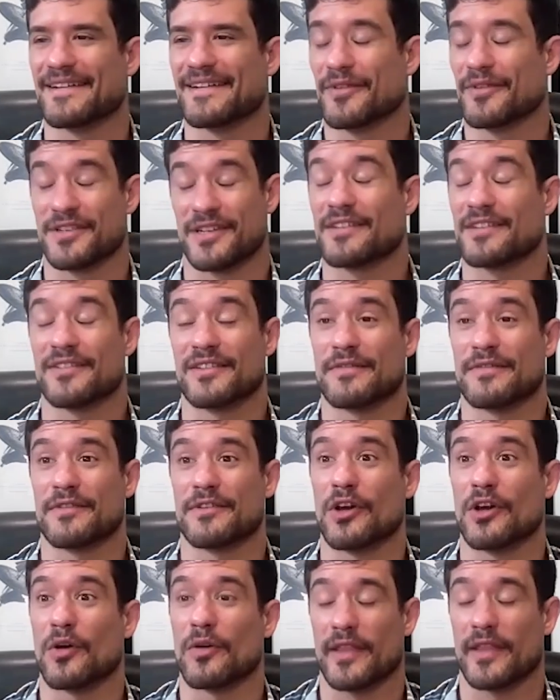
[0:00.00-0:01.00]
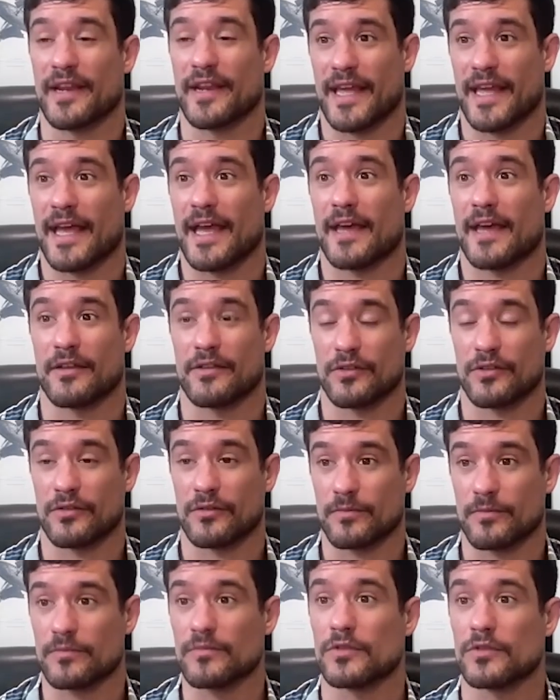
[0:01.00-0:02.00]
which I didn't even know that I had
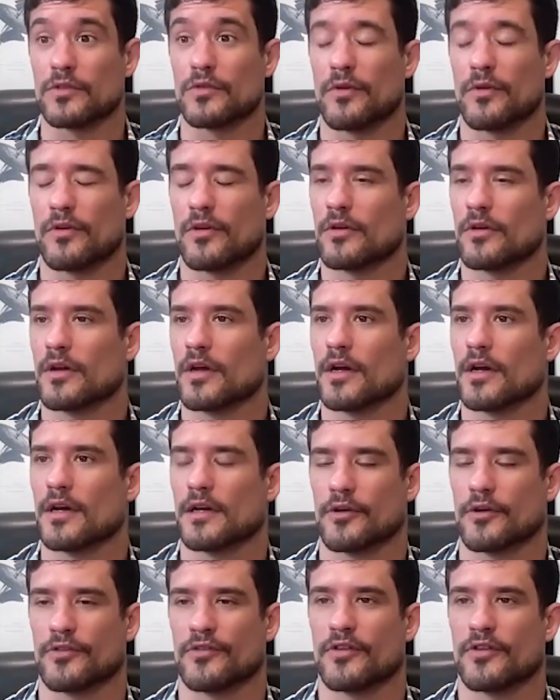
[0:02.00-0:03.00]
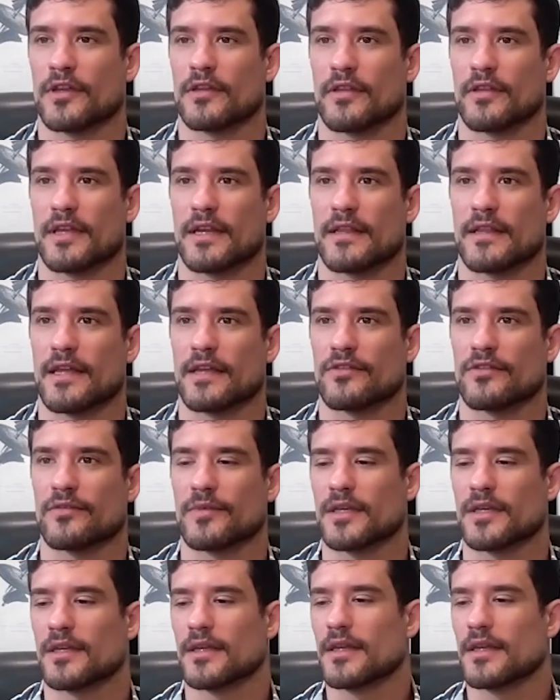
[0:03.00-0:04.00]
until you articulated that to
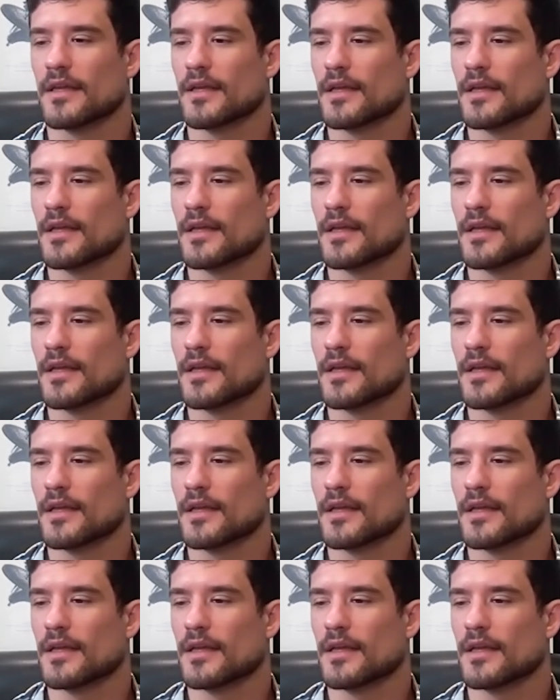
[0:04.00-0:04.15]
me.